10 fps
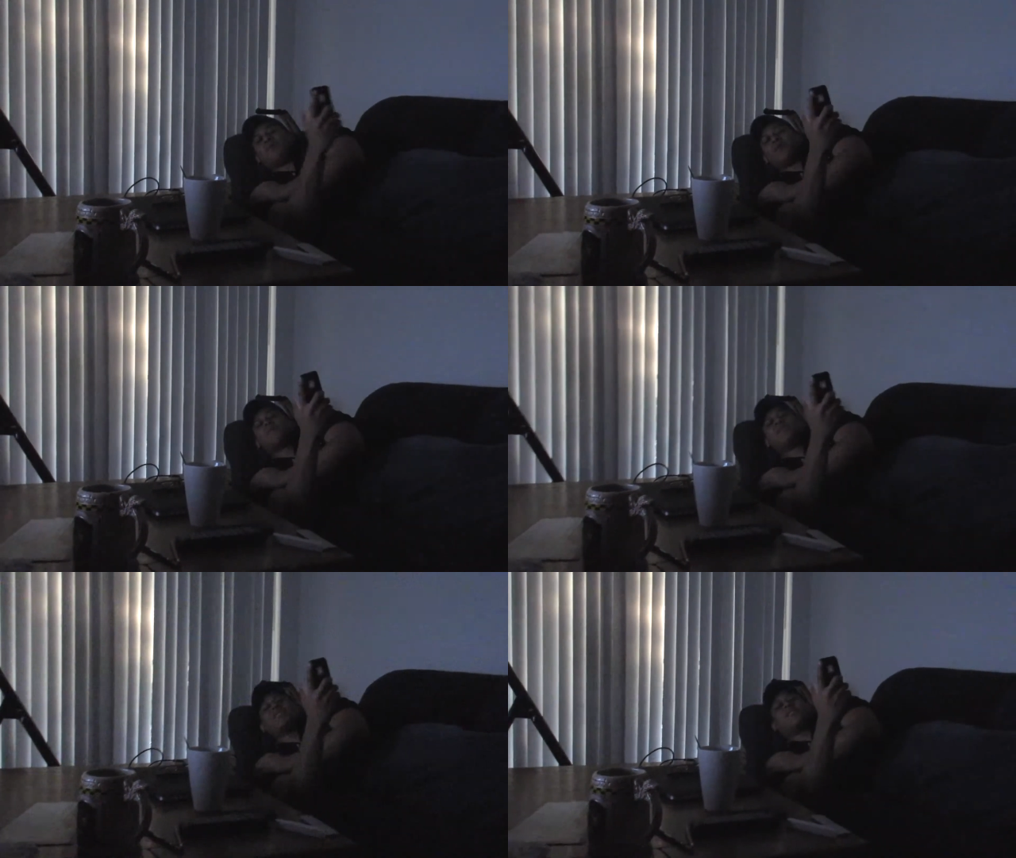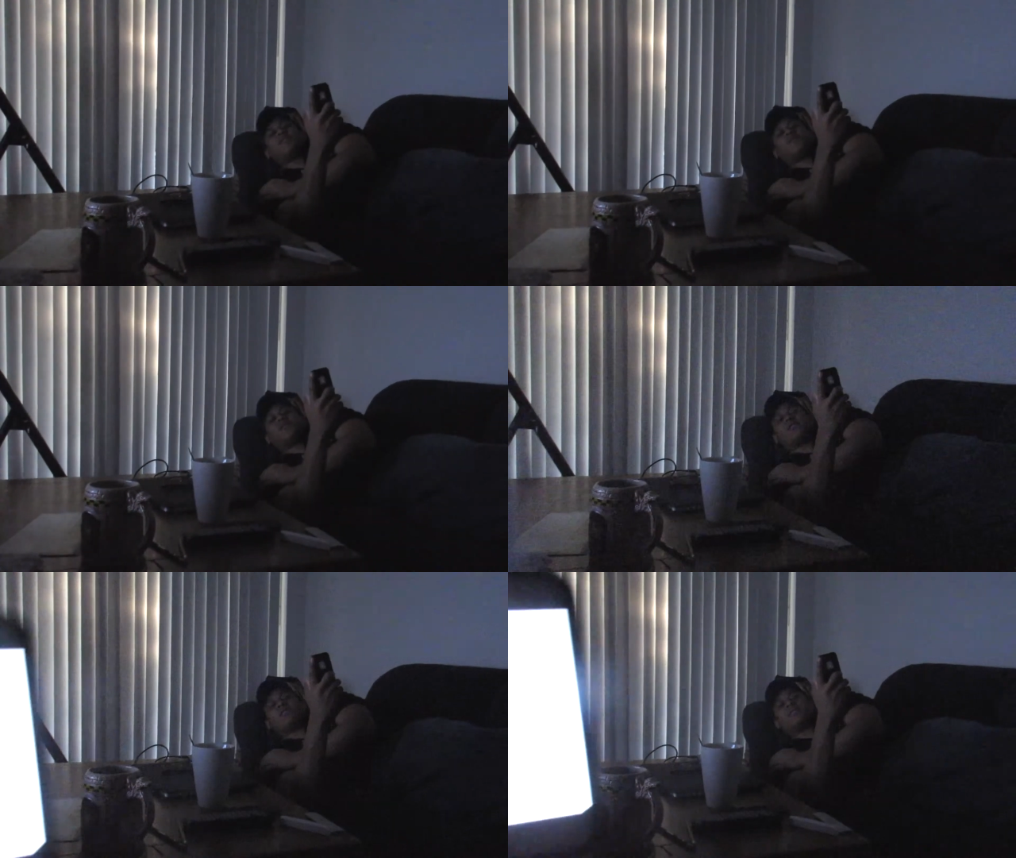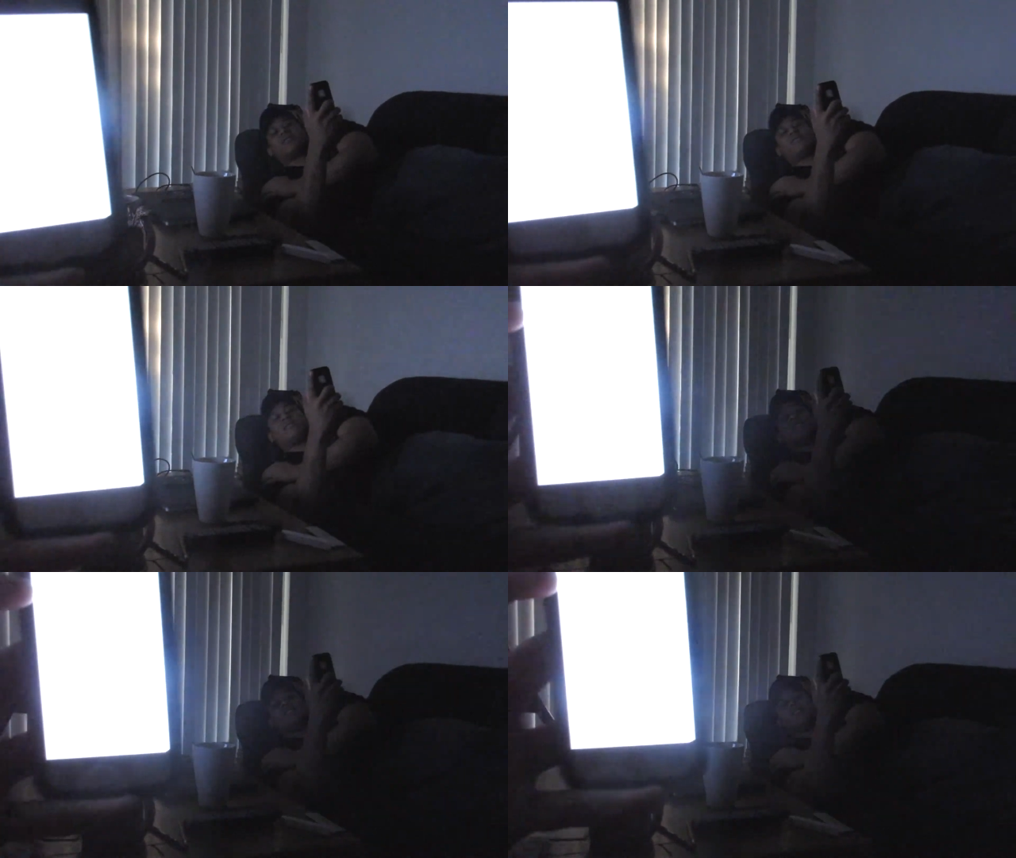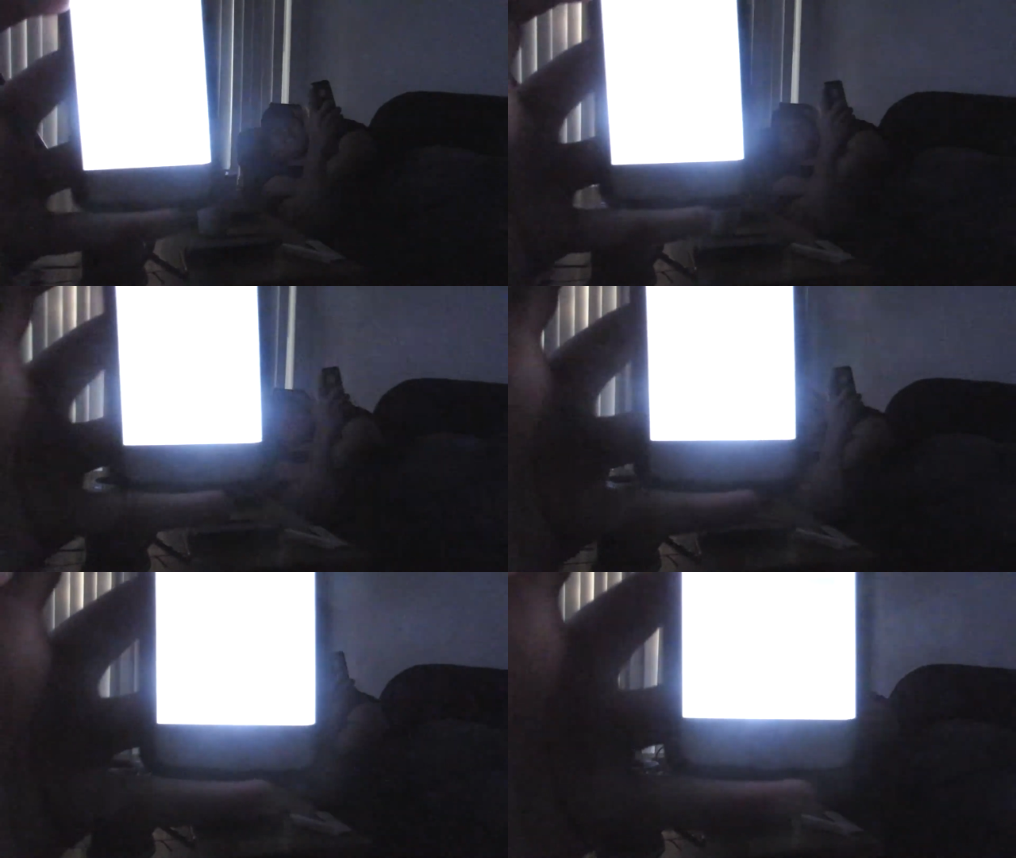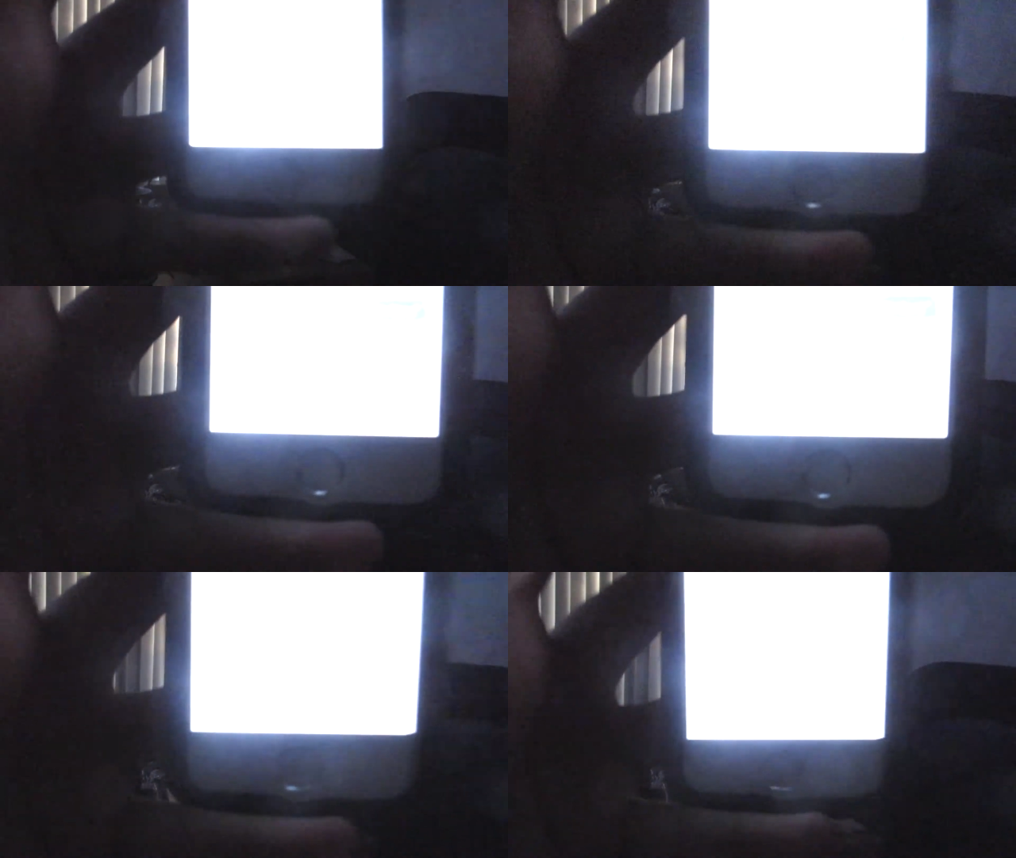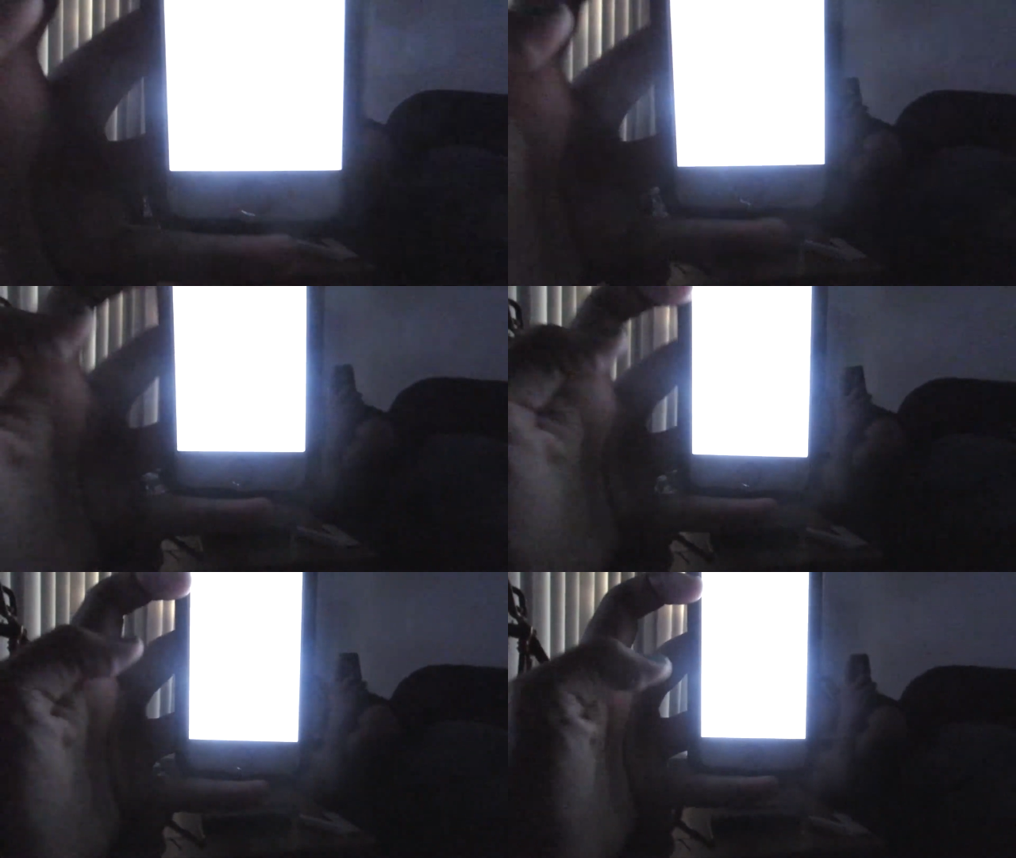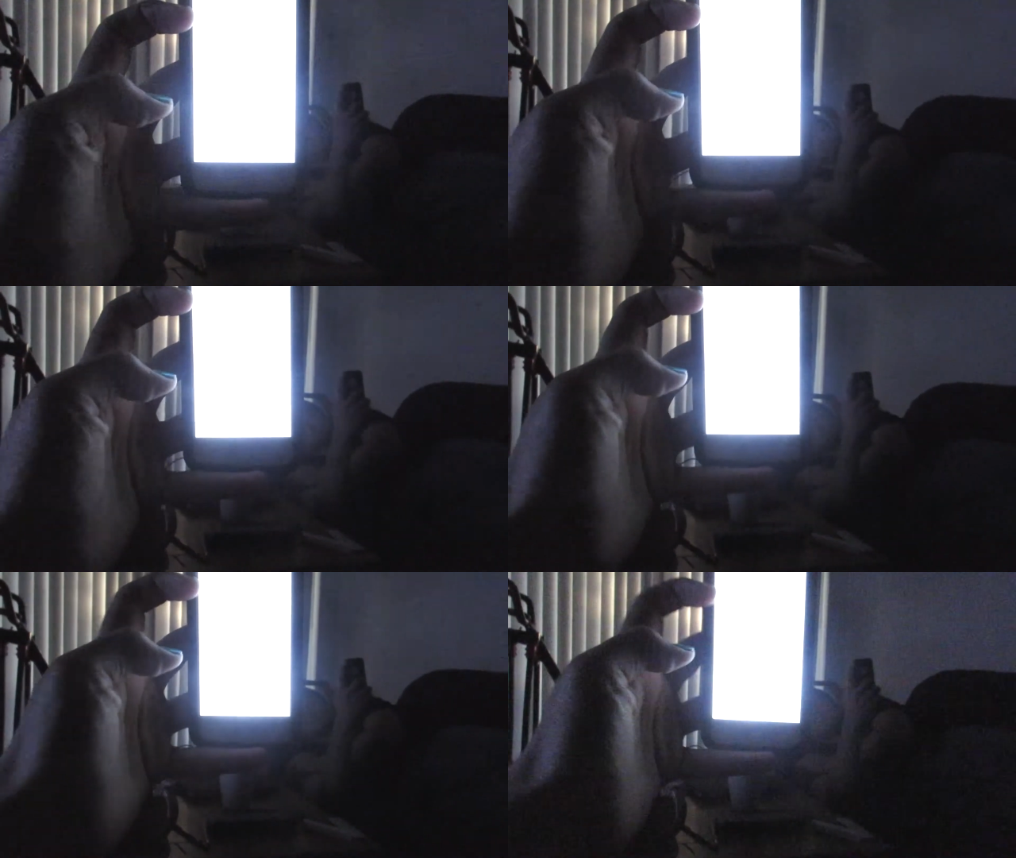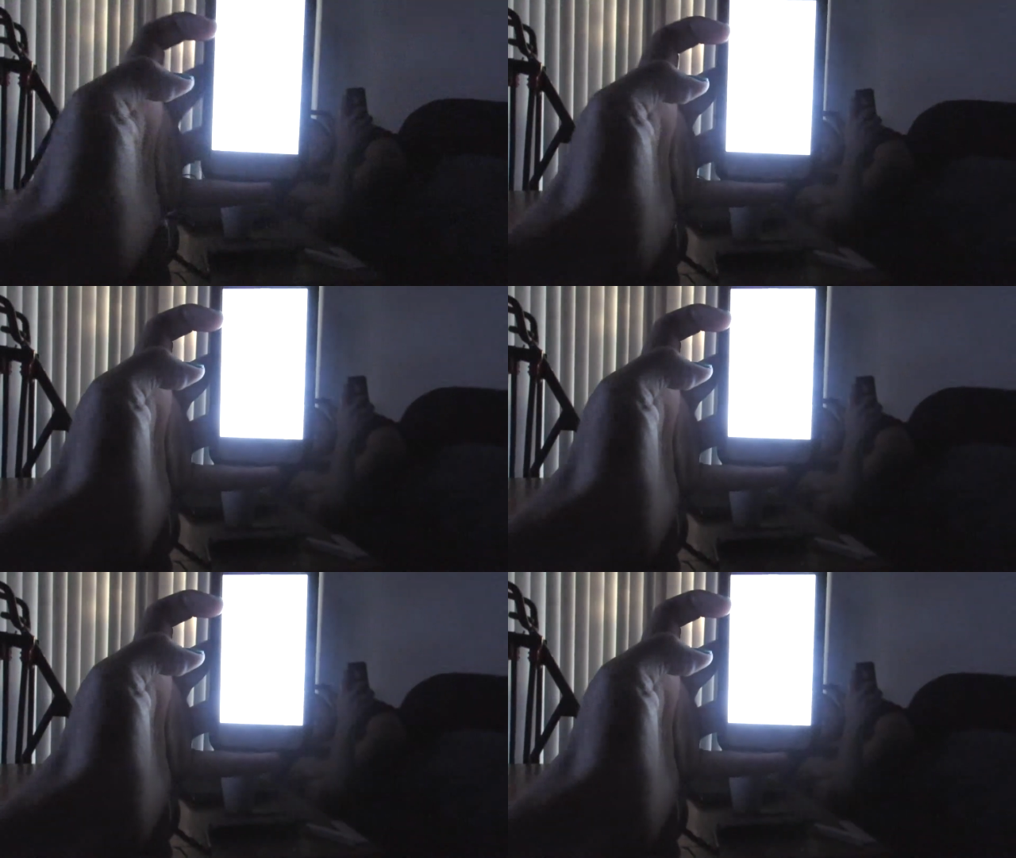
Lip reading: (no speaker visible)